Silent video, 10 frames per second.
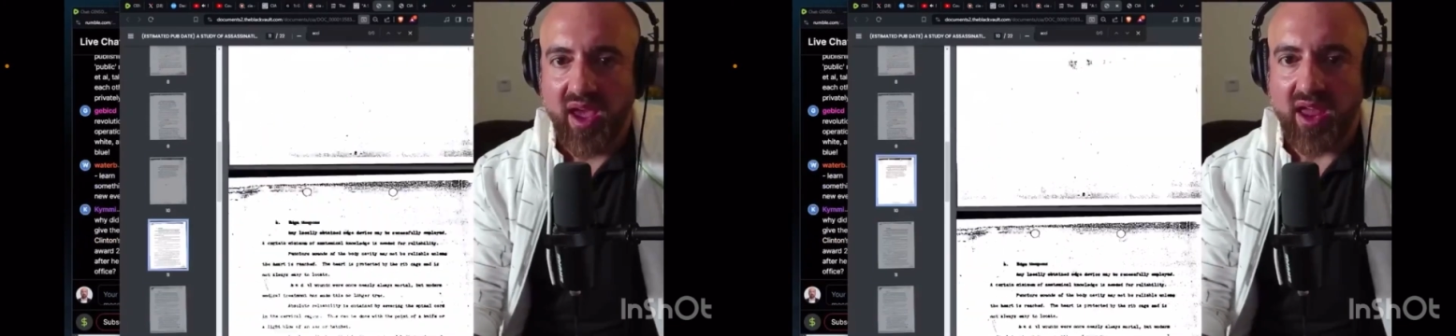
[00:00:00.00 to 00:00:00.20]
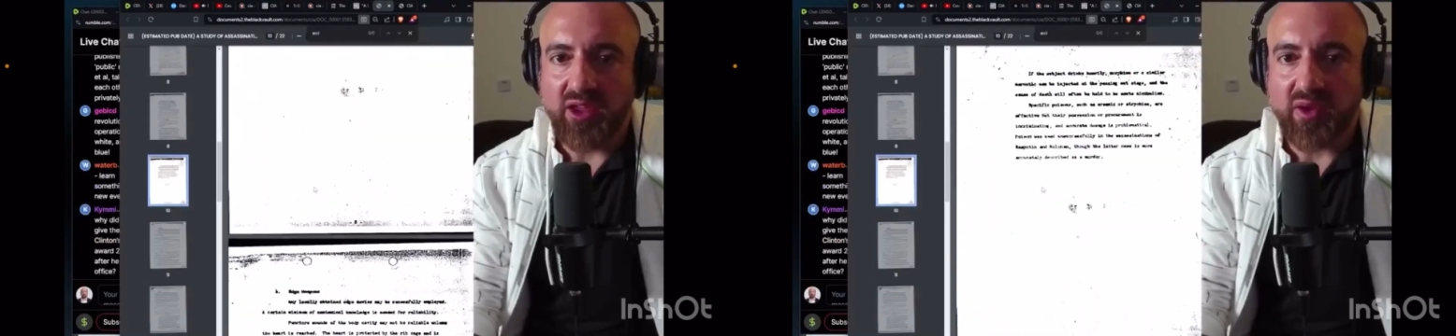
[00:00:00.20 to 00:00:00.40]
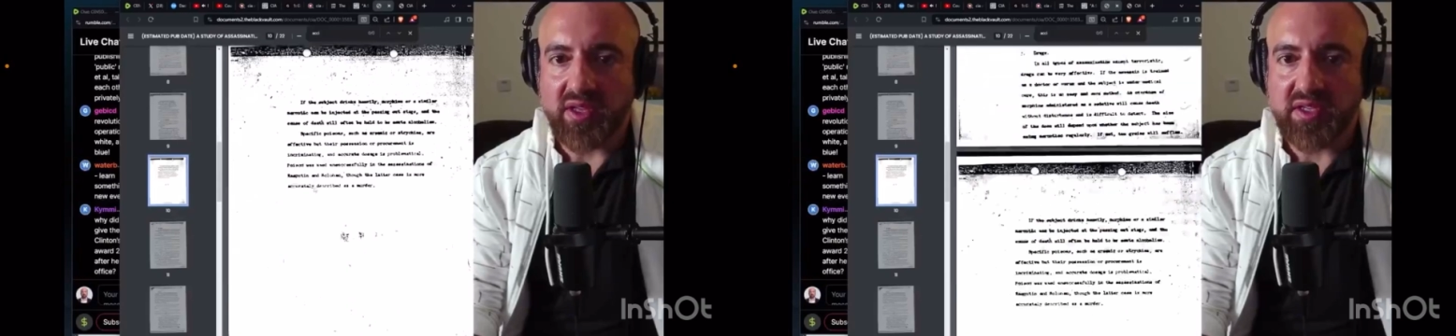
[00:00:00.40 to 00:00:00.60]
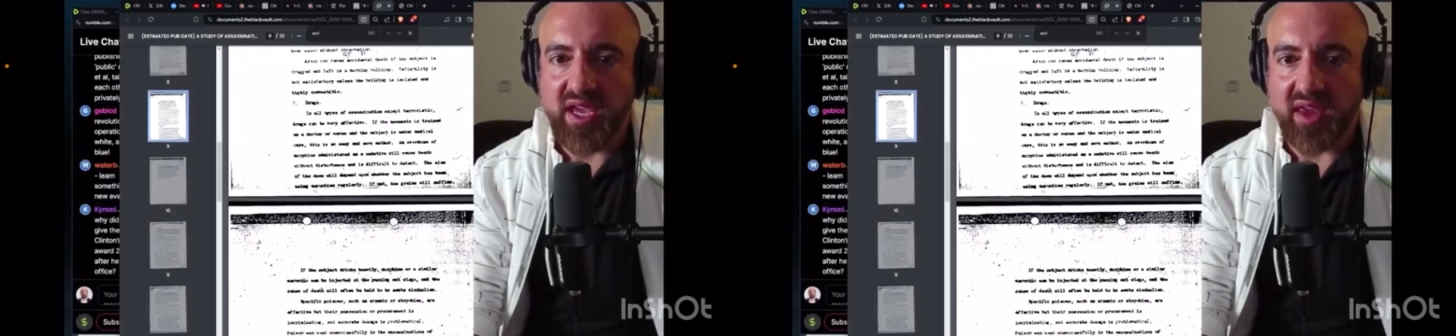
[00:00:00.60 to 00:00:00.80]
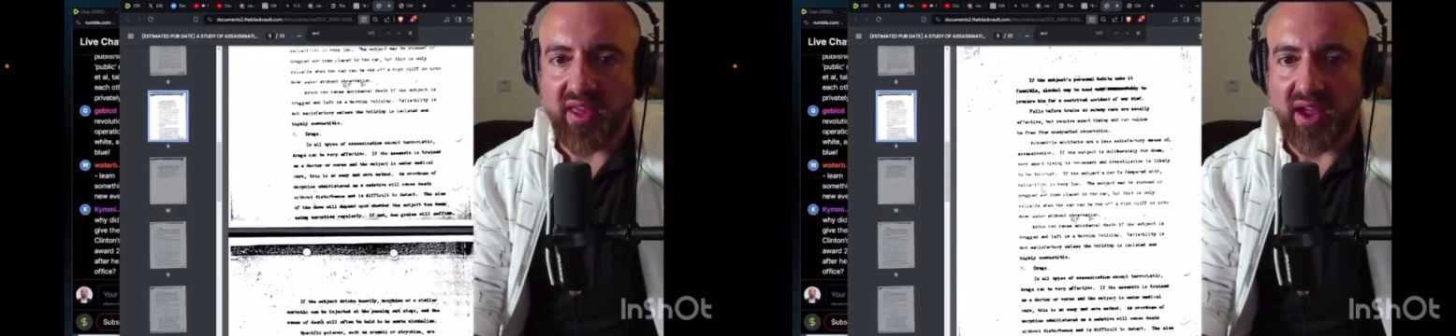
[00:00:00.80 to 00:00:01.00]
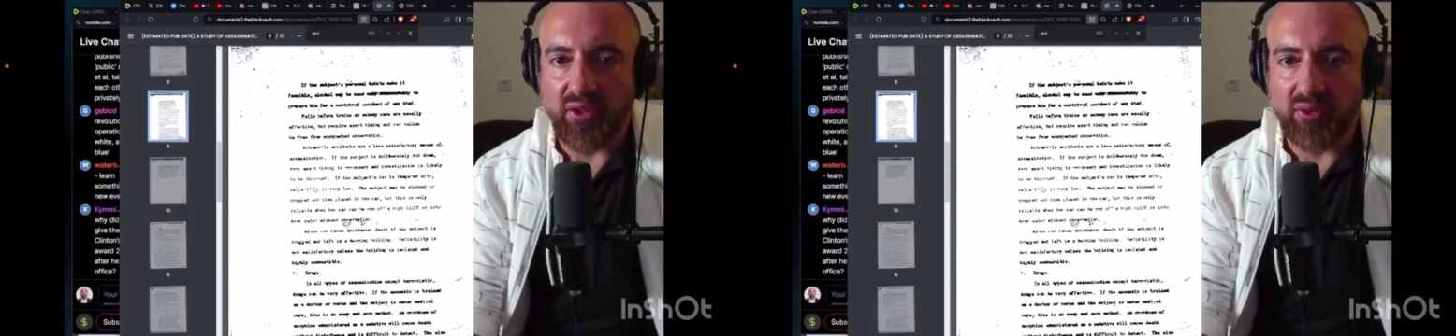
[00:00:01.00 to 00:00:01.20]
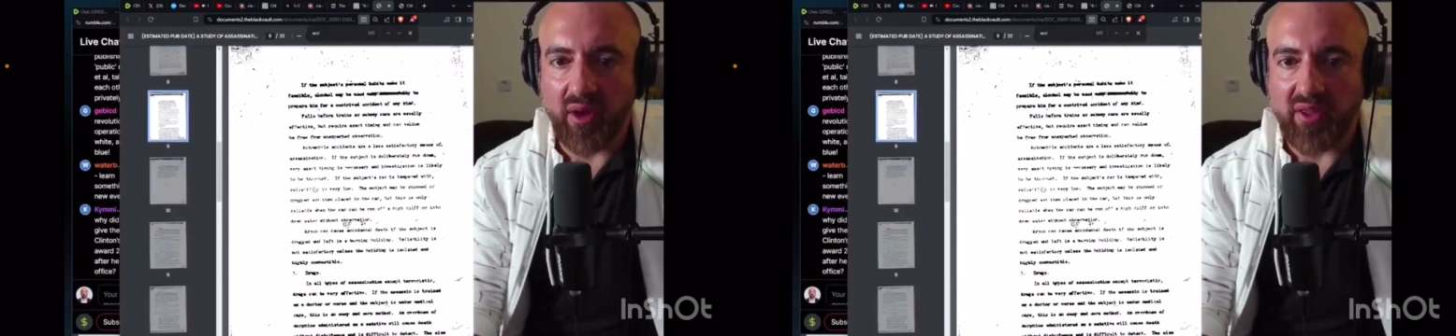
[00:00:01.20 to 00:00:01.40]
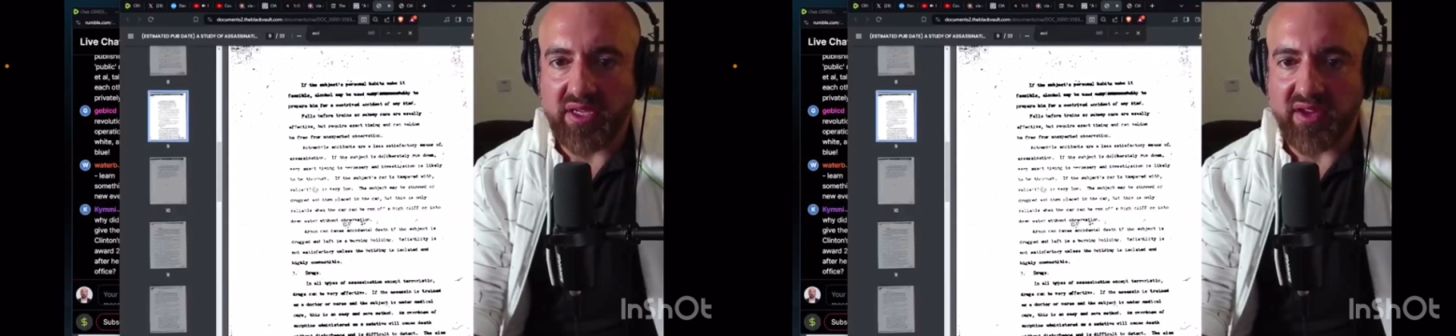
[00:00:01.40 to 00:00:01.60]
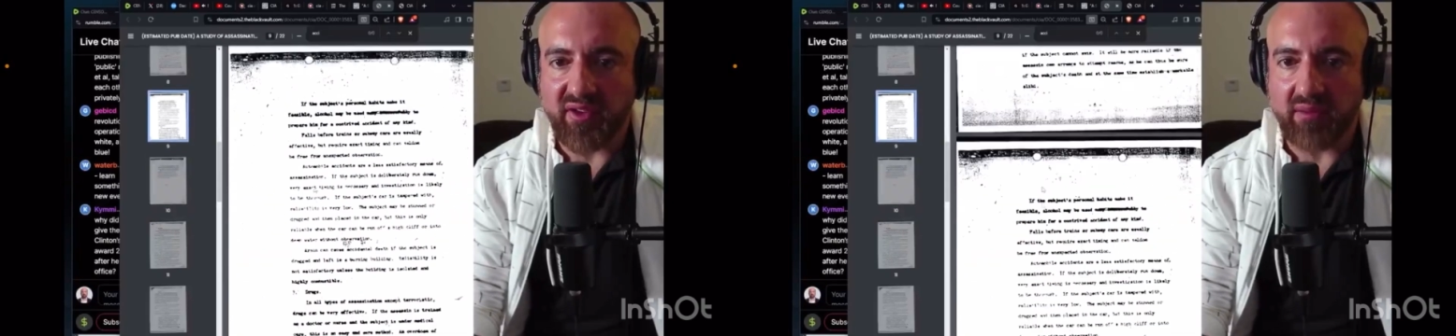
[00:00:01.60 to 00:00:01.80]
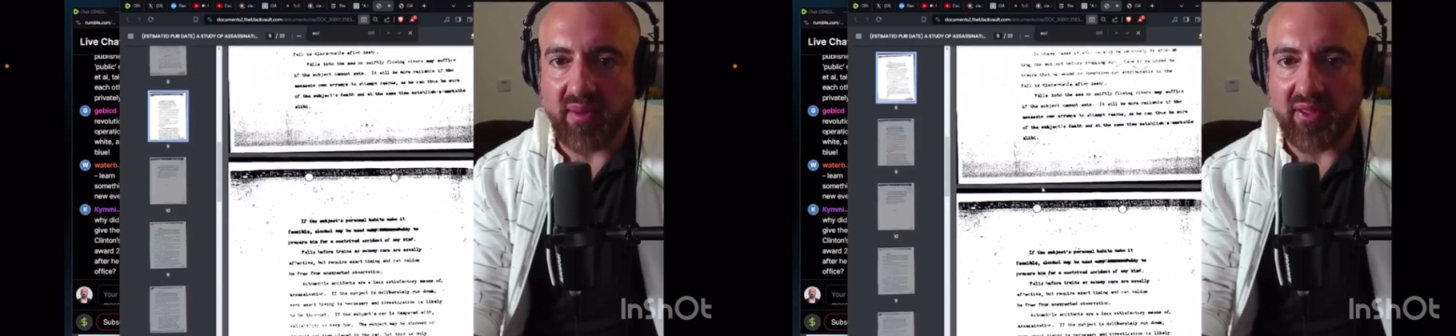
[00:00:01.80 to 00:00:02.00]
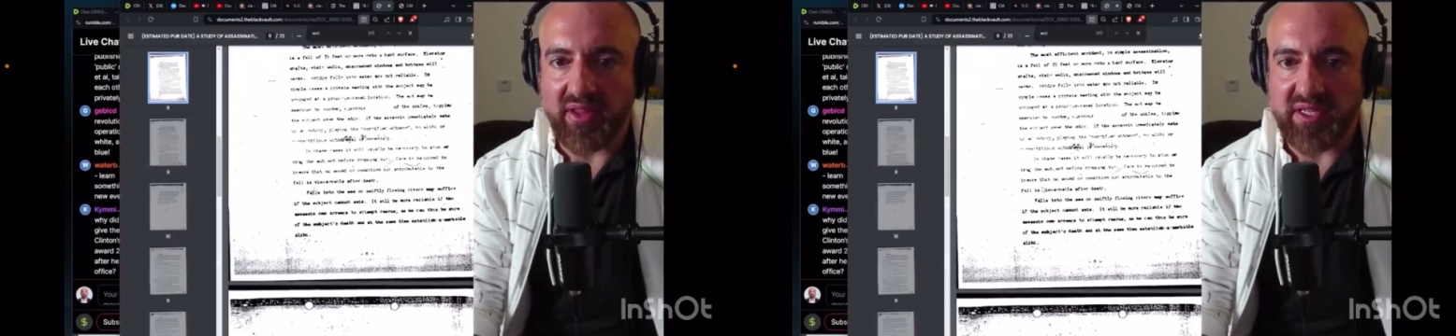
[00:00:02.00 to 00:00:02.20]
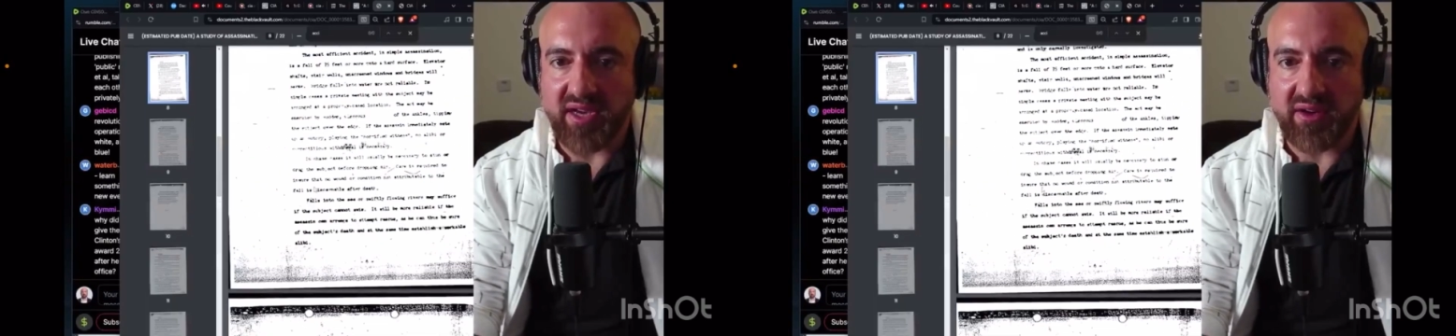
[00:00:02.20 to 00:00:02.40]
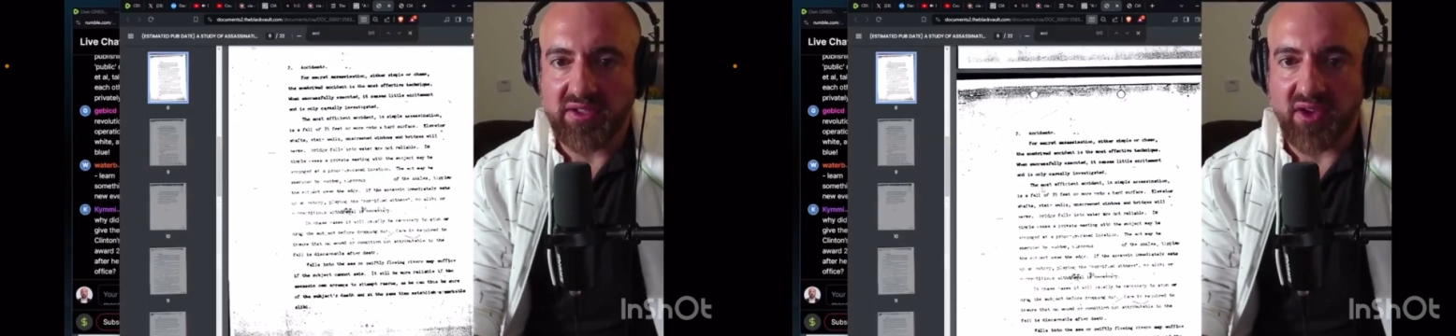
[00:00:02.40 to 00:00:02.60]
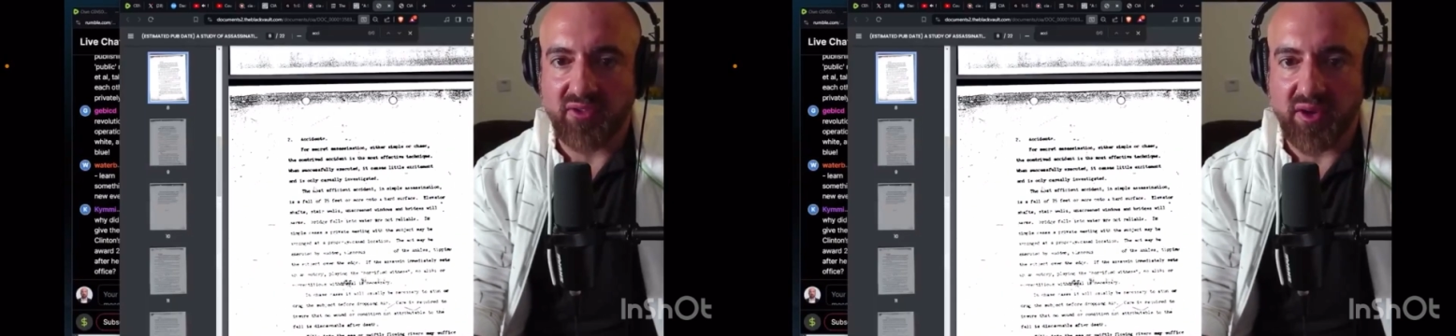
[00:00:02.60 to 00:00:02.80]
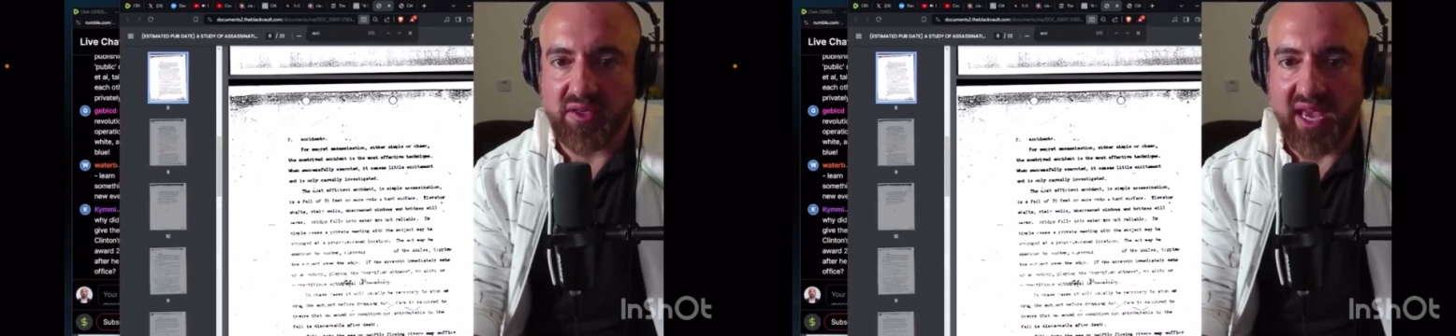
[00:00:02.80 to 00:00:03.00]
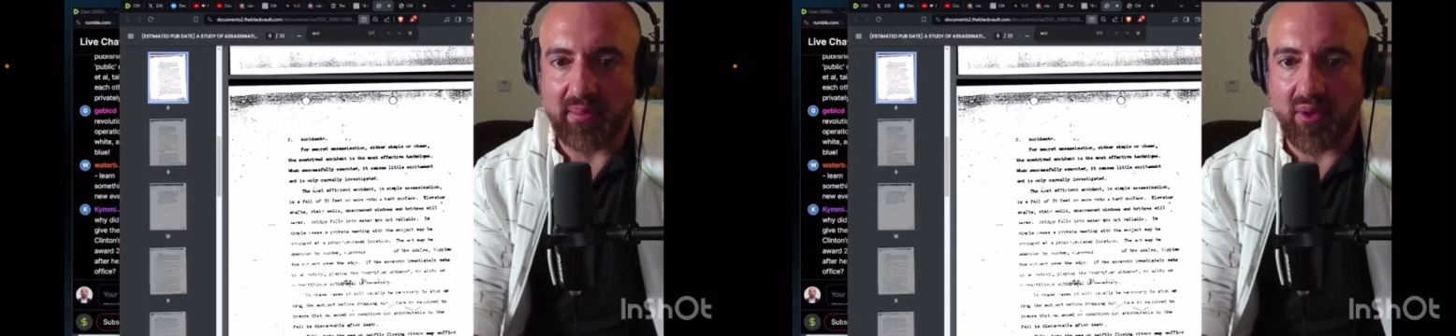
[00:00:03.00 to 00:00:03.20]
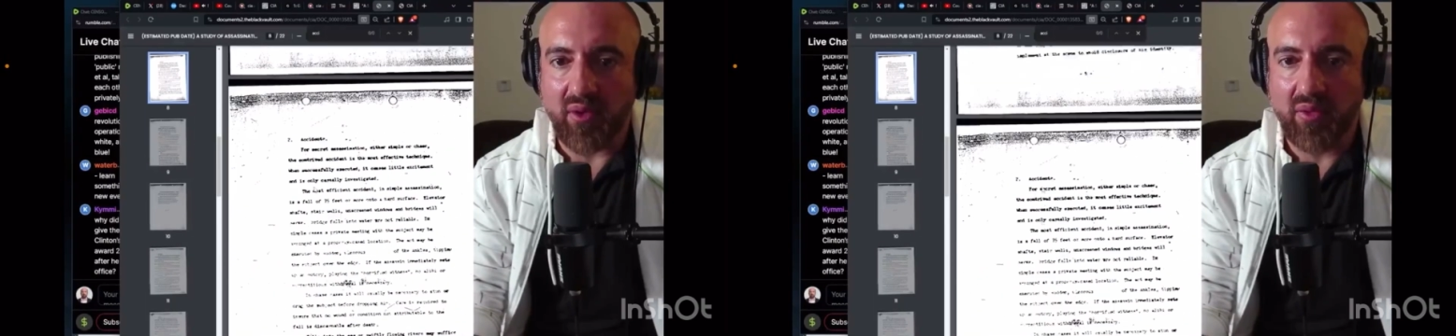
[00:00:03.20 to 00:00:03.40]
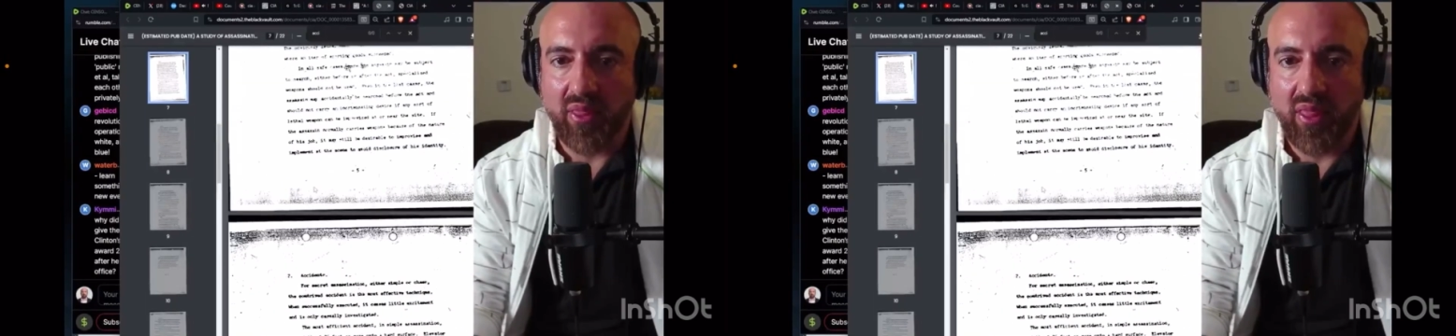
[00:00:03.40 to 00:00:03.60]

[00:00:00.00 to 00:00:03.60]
And you can see they go through all these different methods here. So, for example,